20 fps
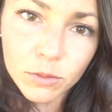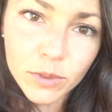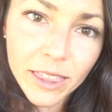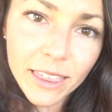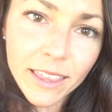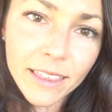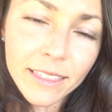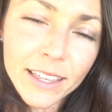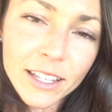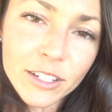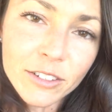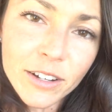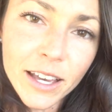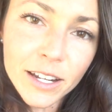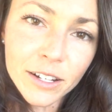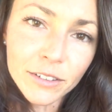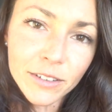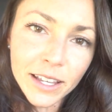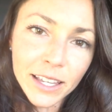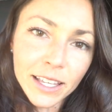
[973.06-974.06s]
You think they try
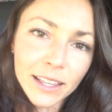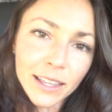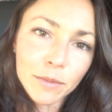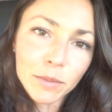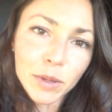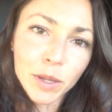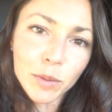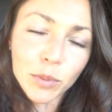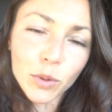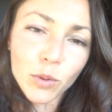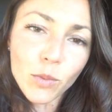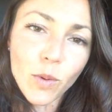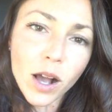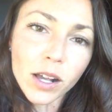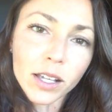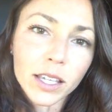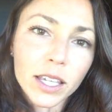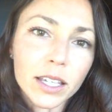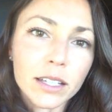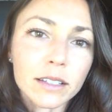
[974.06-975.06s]
to regulate people
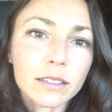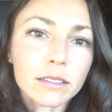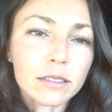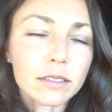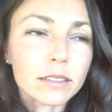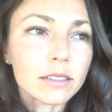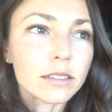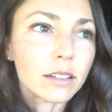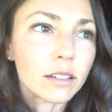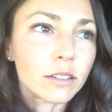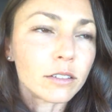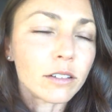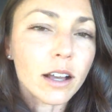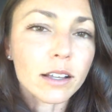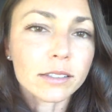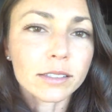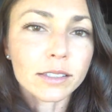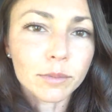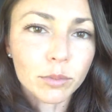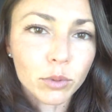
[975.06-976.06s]
walking
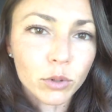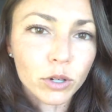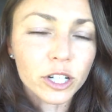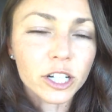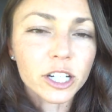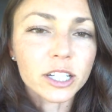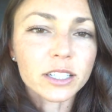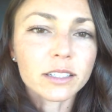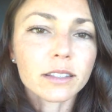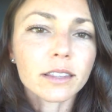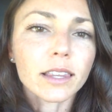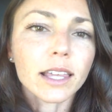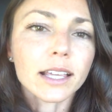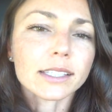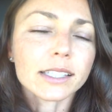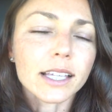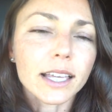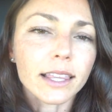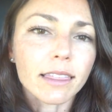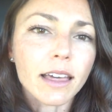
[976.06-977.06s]
across the border and
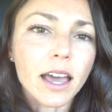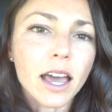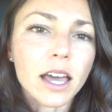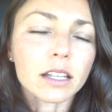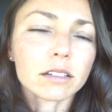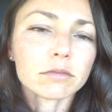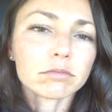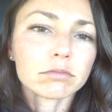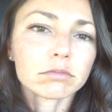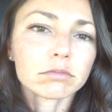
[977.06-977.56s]
things like that.